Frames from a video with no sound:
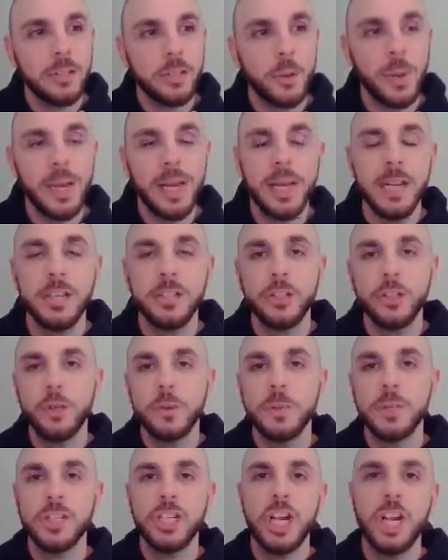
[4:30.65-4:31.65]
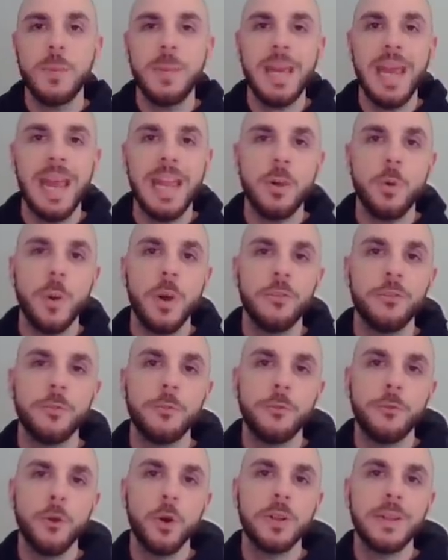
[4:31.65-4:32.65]
So we can assume there's going to be anywhere
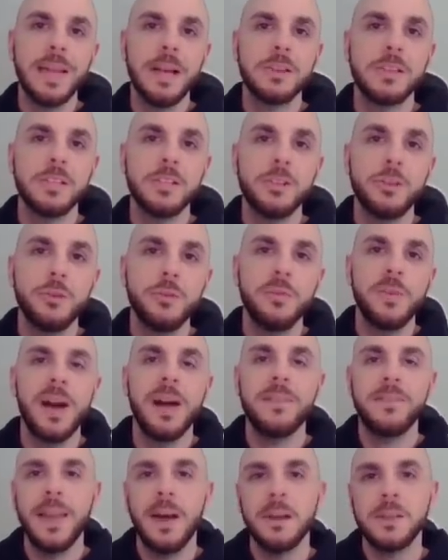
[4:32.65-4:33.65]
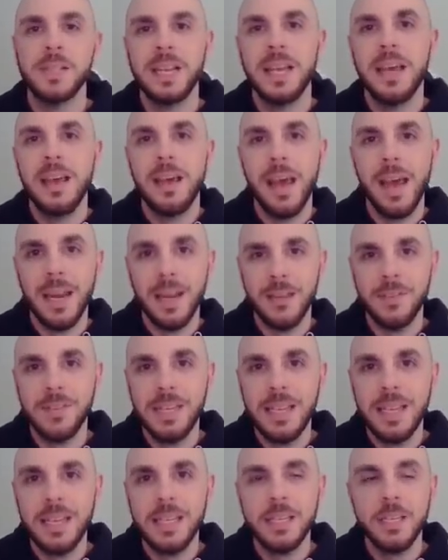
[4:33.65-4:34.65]
from 4,000 to 5,000
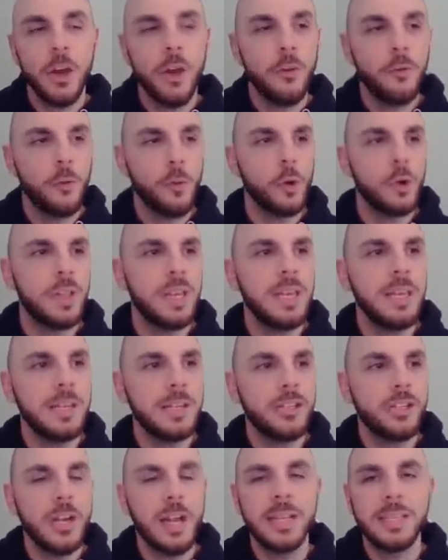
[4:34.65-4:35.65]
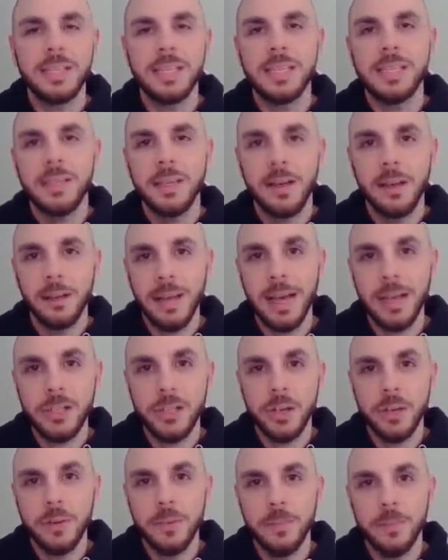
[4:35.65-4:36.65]
NFTs for the Genesis
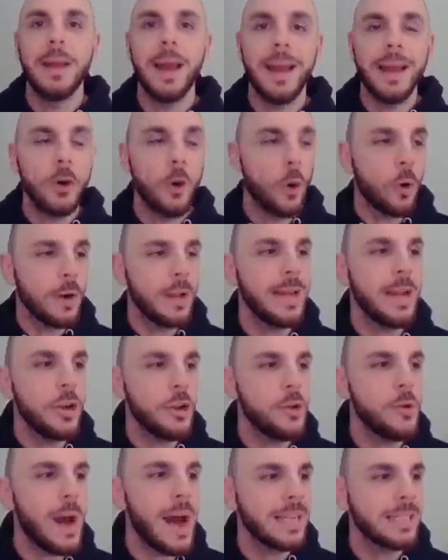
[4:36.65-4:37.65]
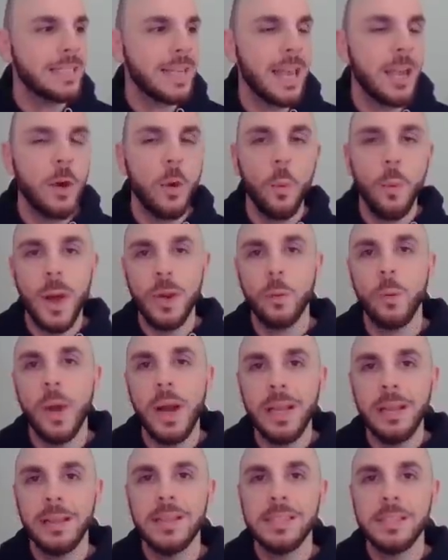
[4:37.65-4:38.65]
collection. And I can already hear you asking when
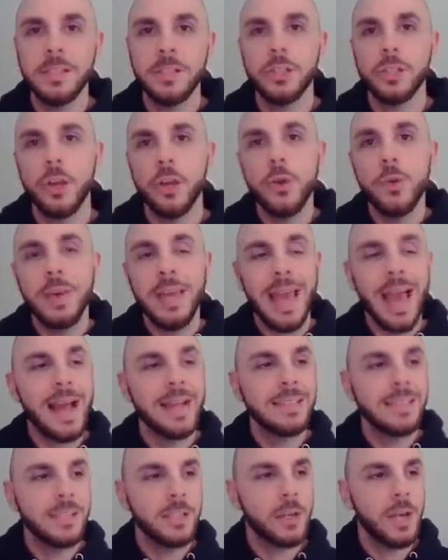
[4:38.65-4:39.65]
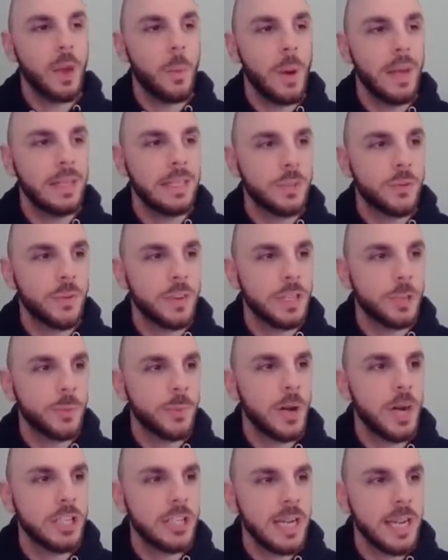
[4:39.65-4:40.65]
whitelist. So you can still get whitelist for this
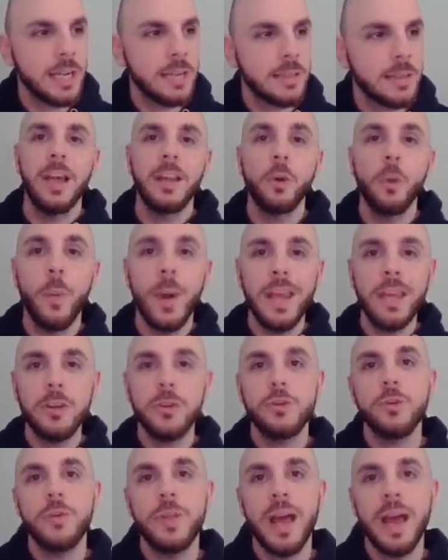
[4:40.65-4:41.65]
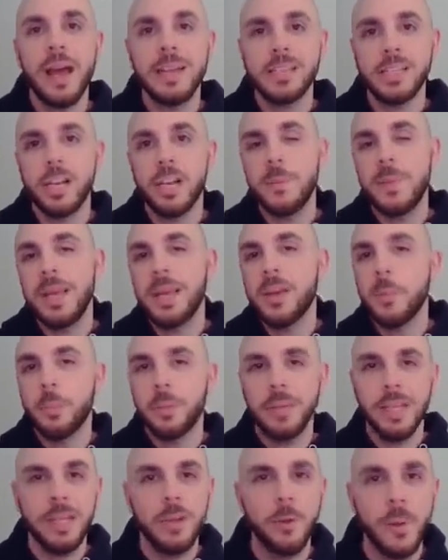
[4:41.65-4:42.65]
project. And the way you do that is going to be
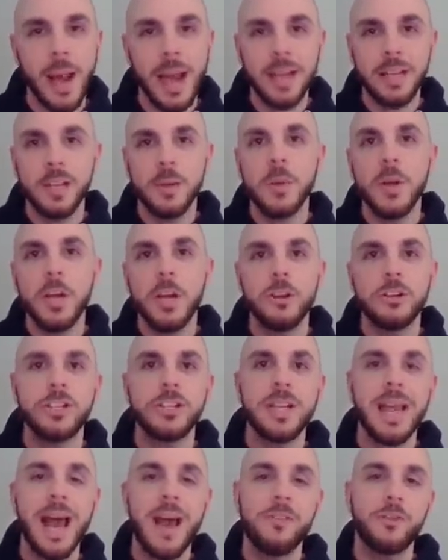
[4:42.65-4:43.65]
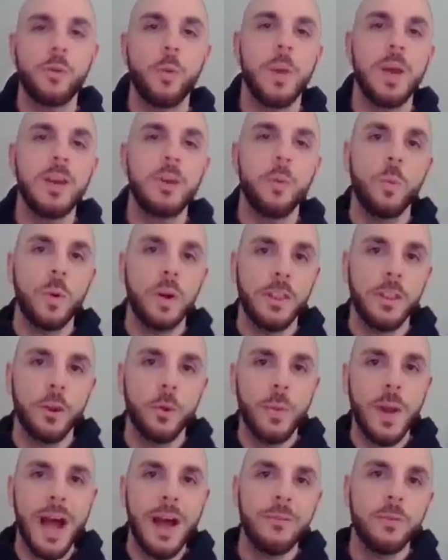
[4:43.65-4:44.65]
completely random. You're just going to have to win one of their
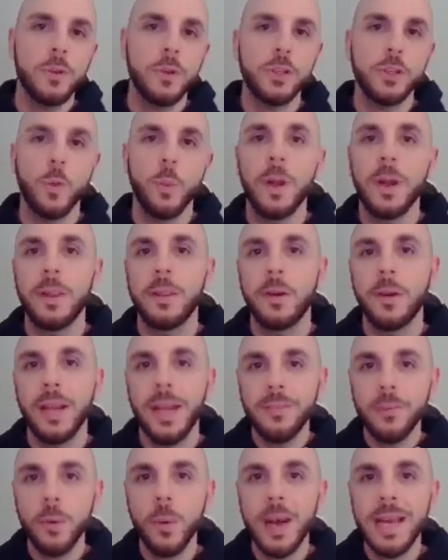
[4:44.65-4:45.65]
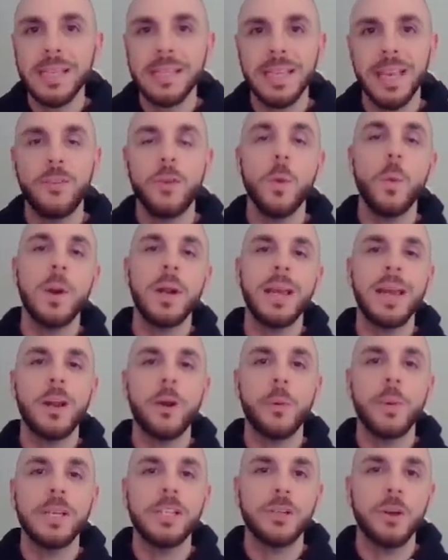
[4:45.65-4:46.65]
raffles or one of their giveaways. If you want to
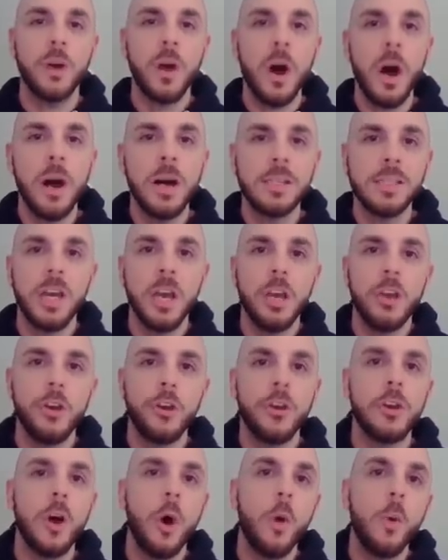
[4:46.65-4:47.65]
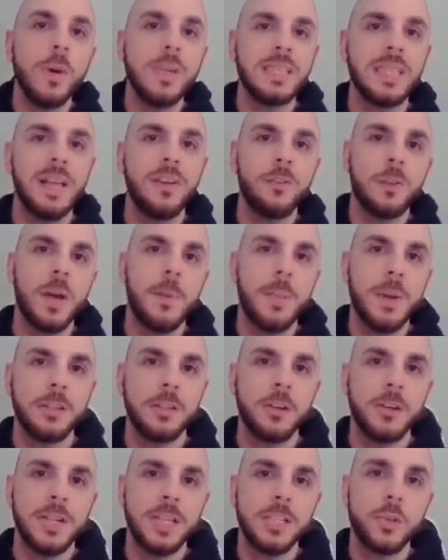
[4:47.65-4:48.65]
increase your odds, you can always level up in
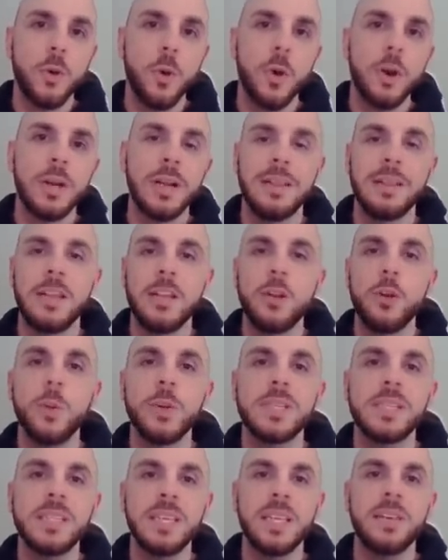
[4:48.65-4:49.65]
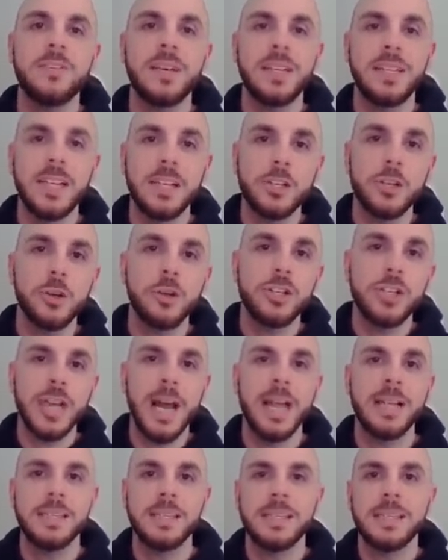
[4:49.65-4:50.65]
their Discord, and then you receive additional
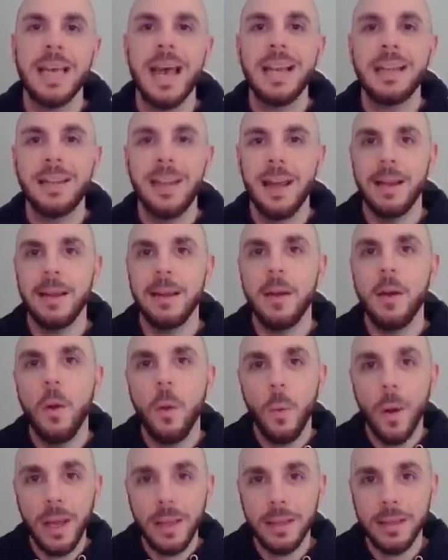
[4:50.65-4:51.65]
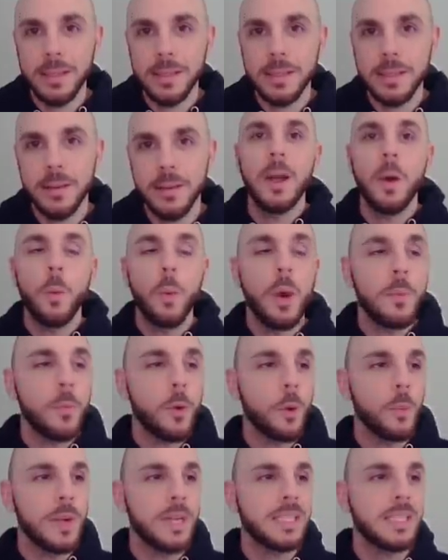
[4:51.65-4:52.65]
chances at getting whitelist. Now, one
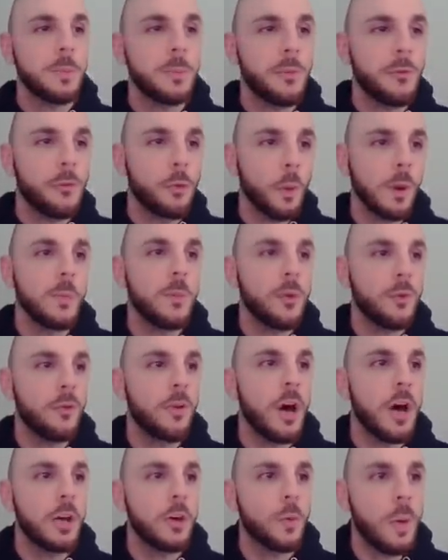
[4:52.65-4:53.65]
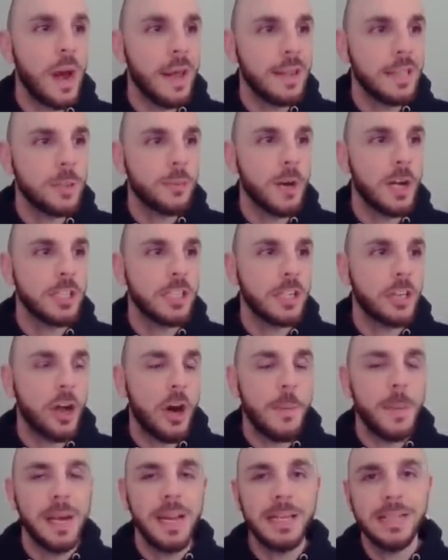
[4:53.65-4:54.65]
more reason before we move on why this project
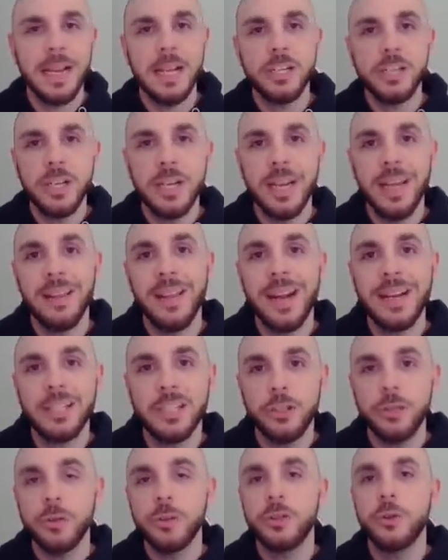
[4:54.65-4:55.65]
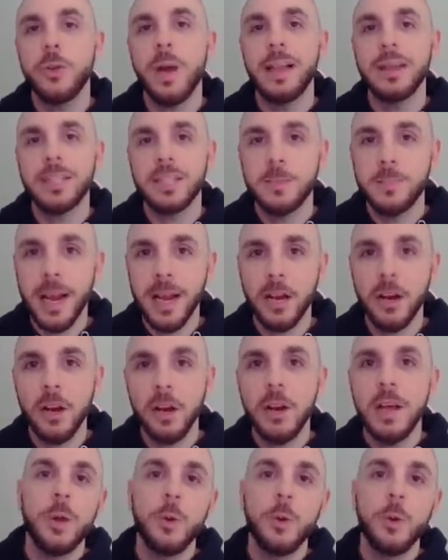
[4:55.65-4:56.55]
caught my attention, and that is due to Alex Becker.